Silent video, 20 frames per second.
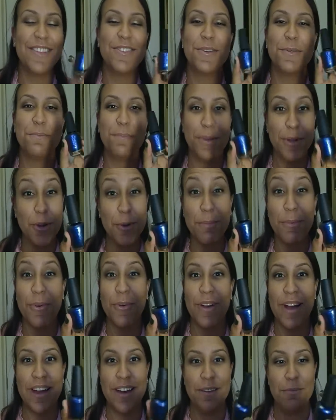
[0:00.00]
it's a
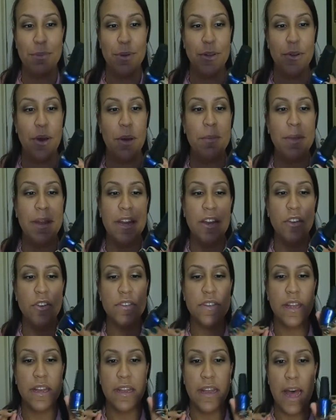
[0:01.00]
blurple kind of blue. I mean, it
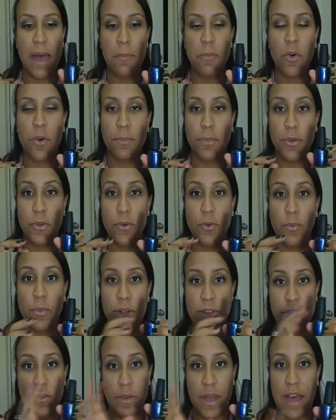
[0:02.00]
looks a lot more blue
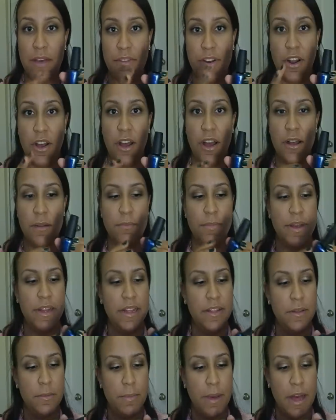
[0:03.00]
once you have it on,
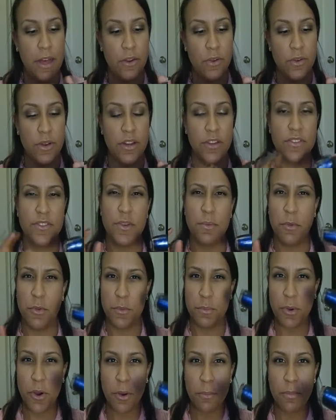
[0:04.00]
but in the bottle, it looks
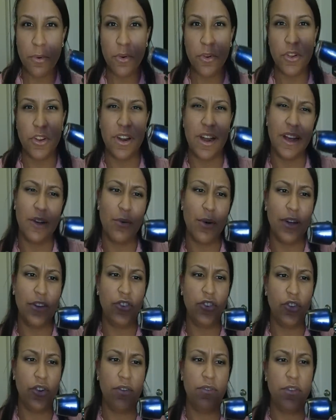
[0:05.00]
almost purple. You're not
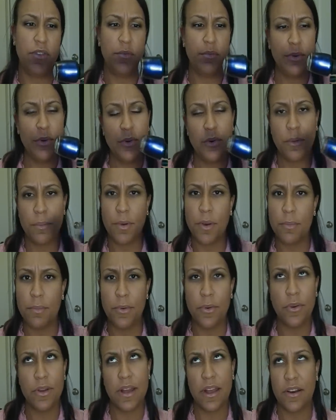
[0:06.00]
quite sure if it's blue or
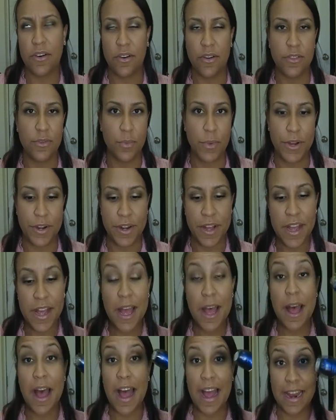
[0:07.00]
purple. I don't know. It's weird.
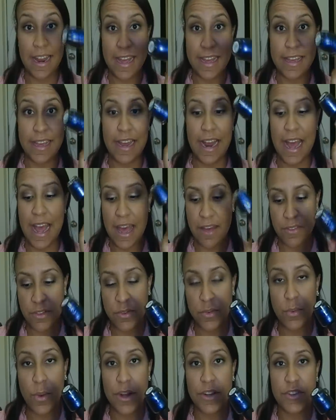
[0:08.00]
I like it. I
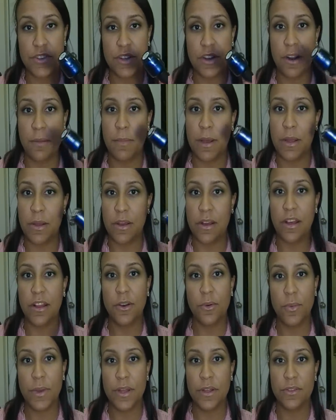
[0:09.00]
haven't swatched it on my
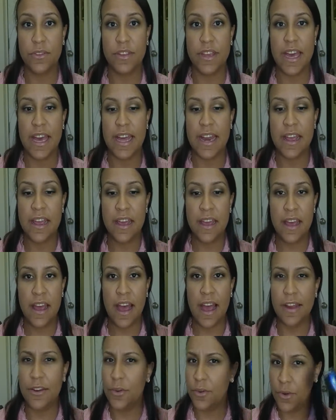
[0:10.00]
color wheels yet.
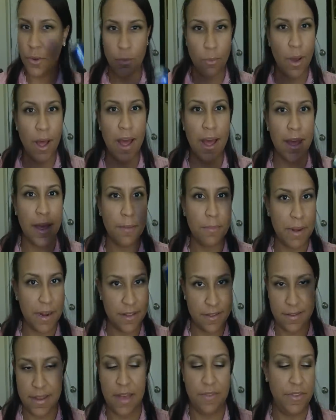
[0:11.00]
I don't know why,
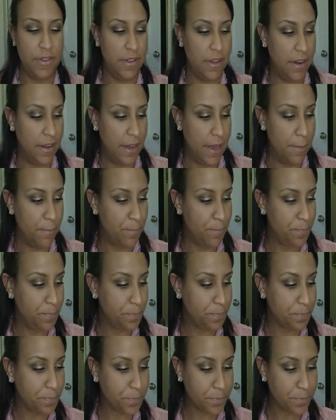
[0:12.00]
but I just haven't done it yet.